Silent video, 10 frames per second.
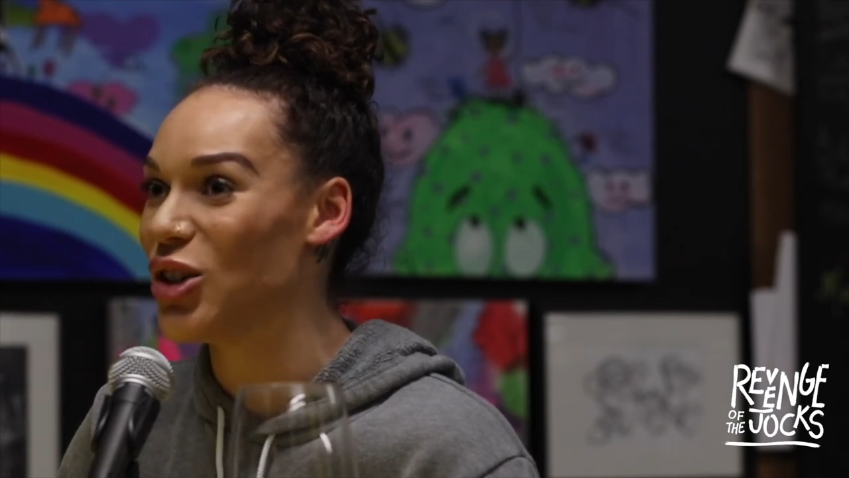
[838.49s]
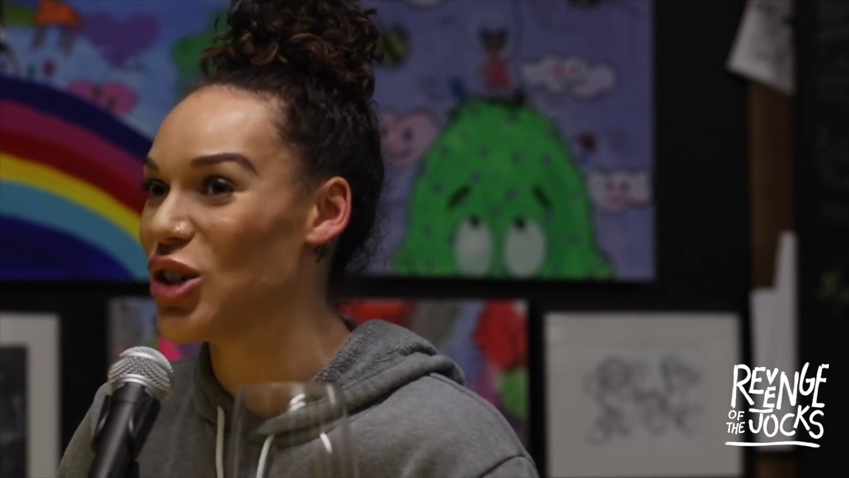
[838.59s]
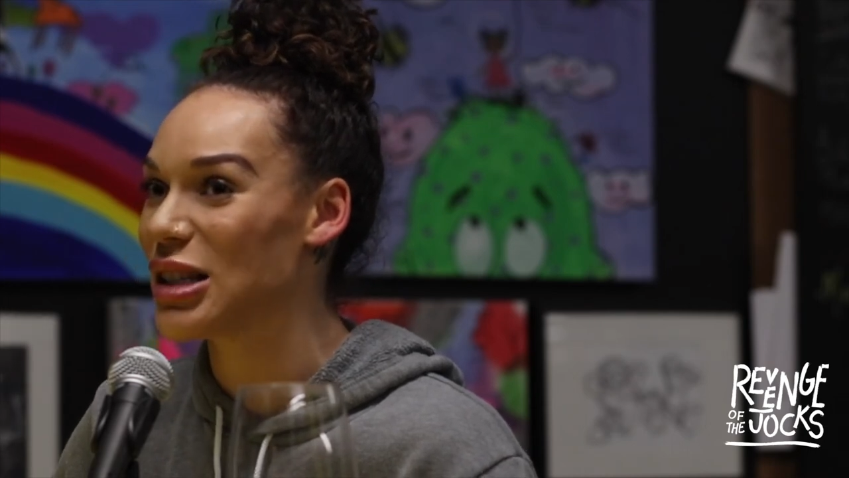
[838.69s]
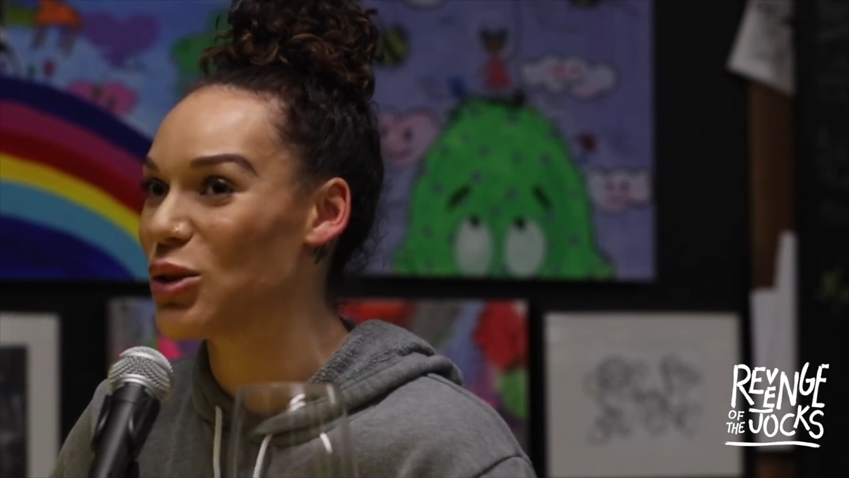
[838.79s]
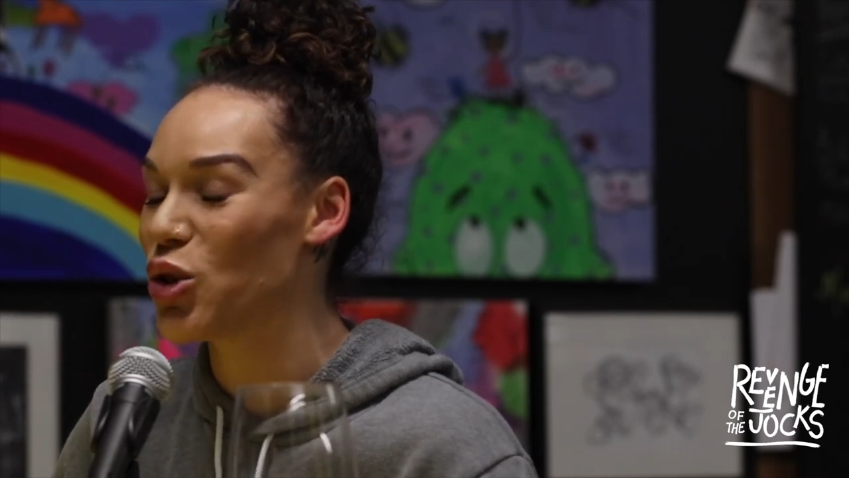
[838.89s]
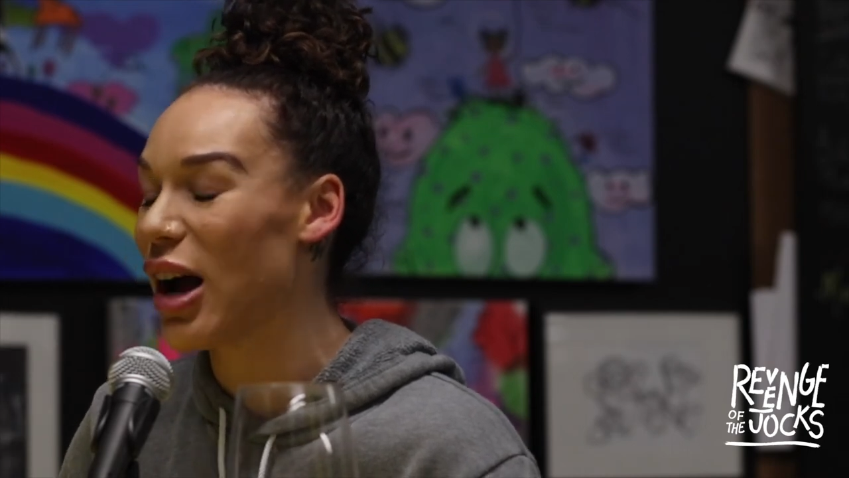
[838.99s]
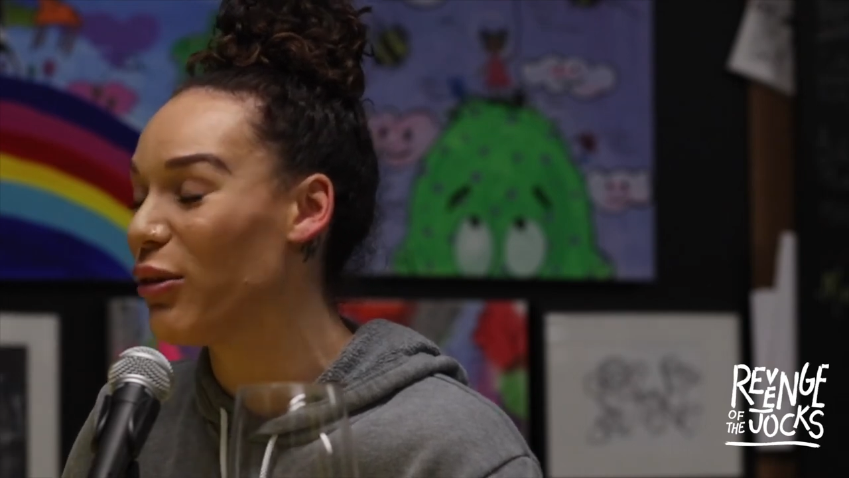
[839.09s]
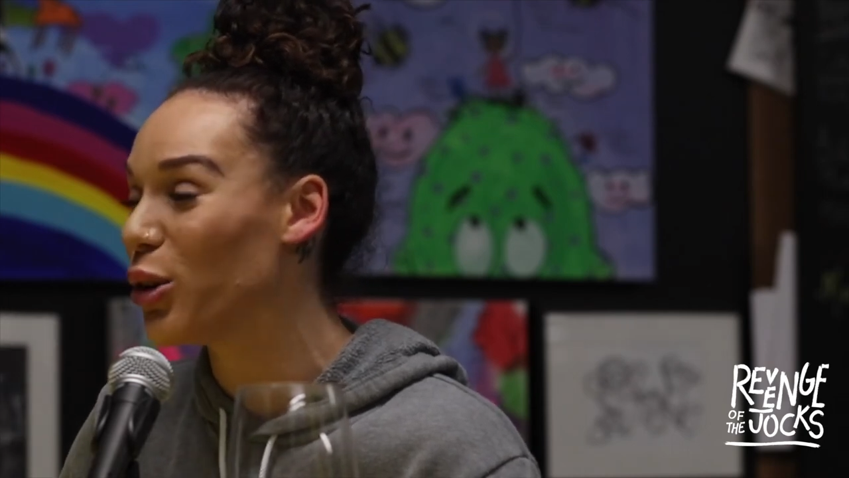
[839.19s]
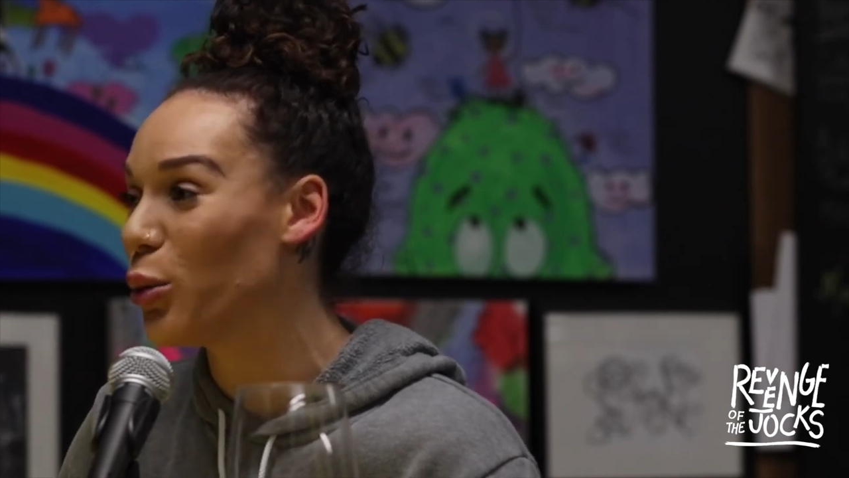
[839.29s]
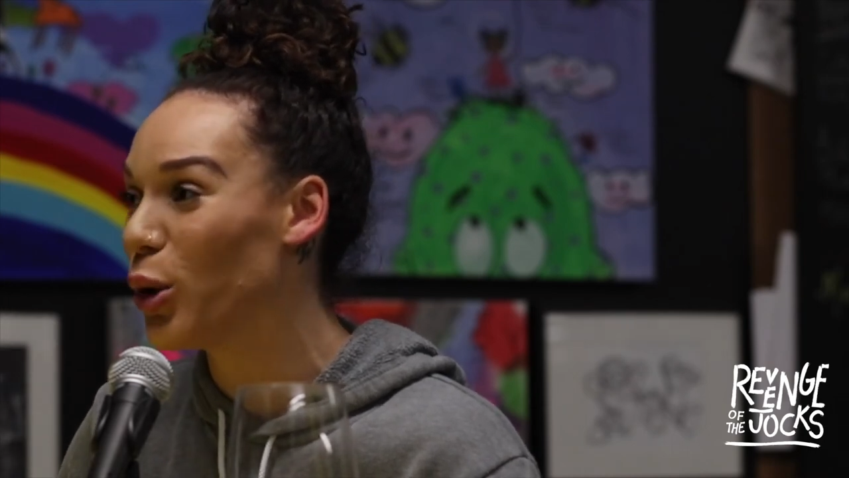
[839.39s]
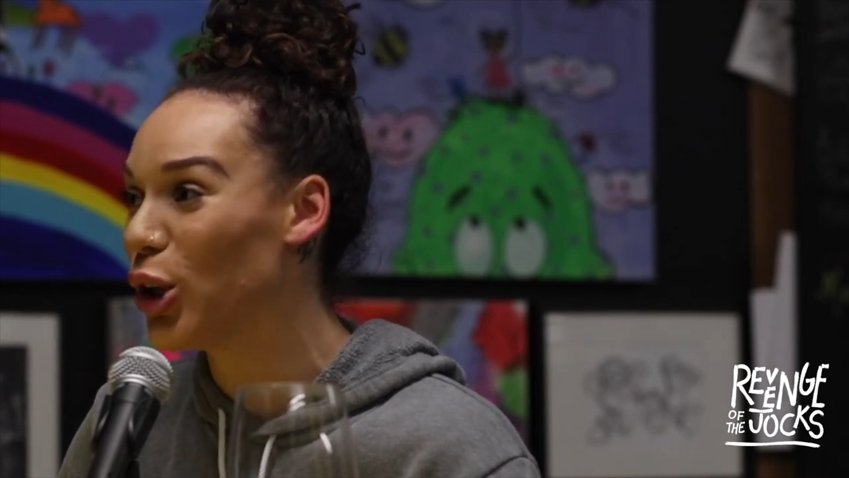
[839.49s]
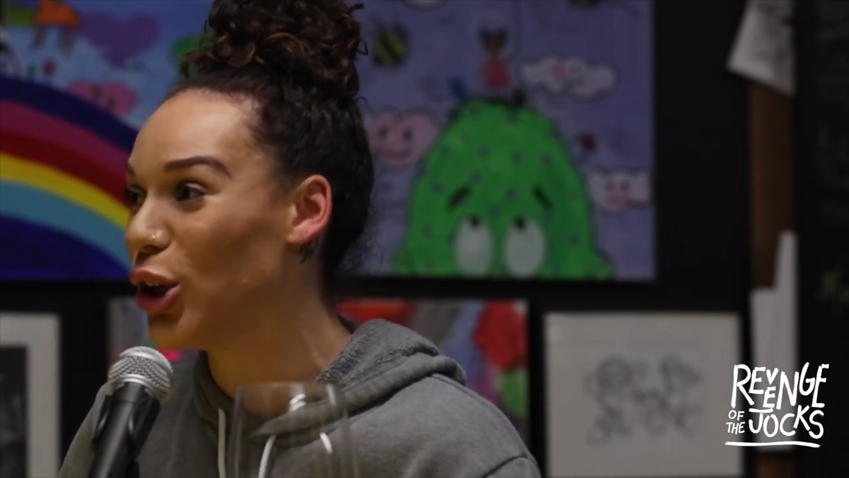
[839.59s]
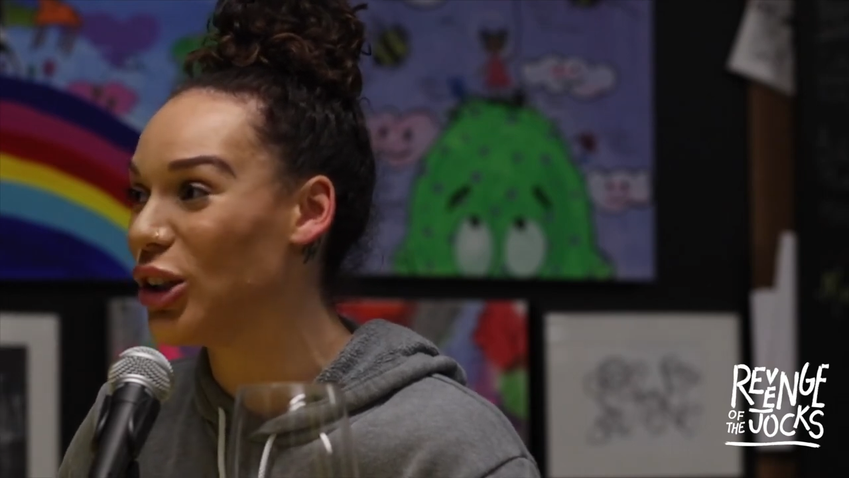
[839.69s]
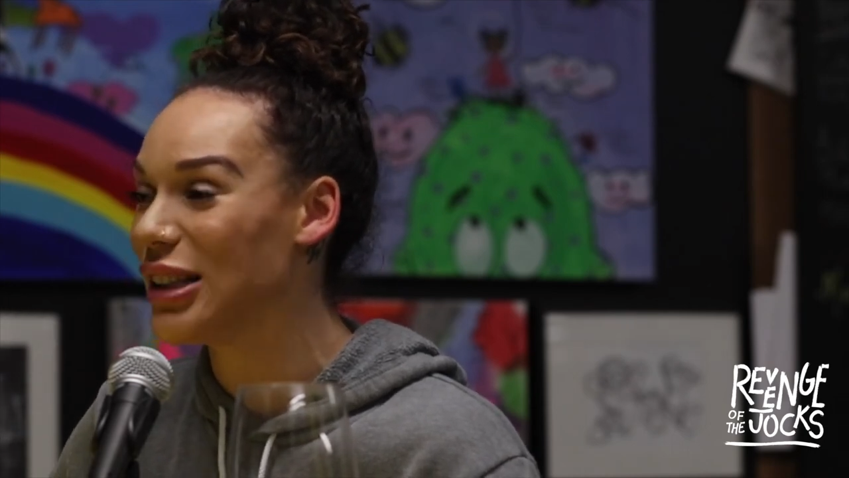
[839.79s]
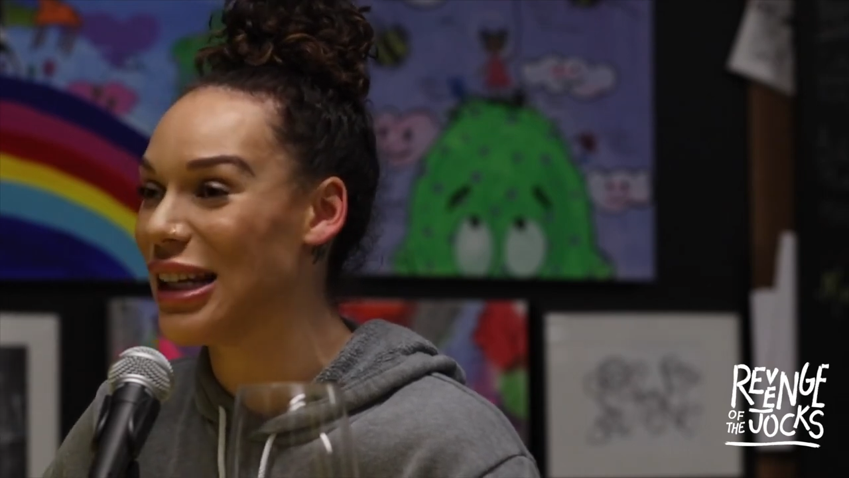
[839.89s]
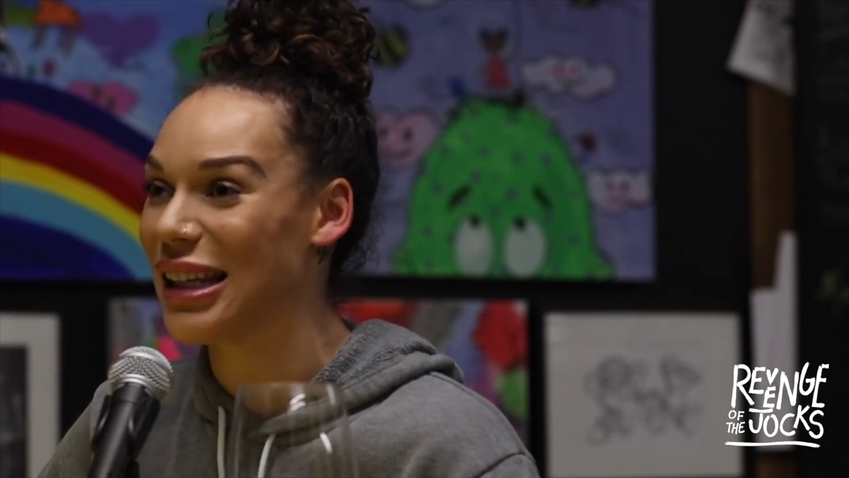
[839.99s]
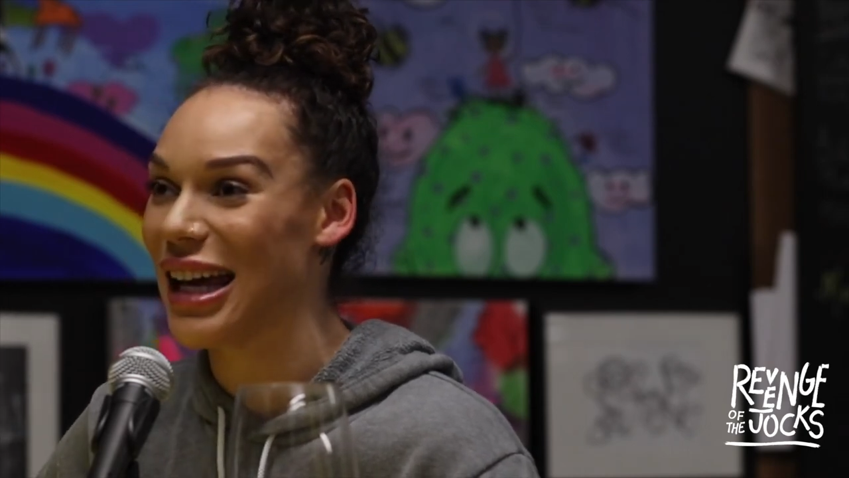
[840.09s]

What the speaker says: and just travel the world and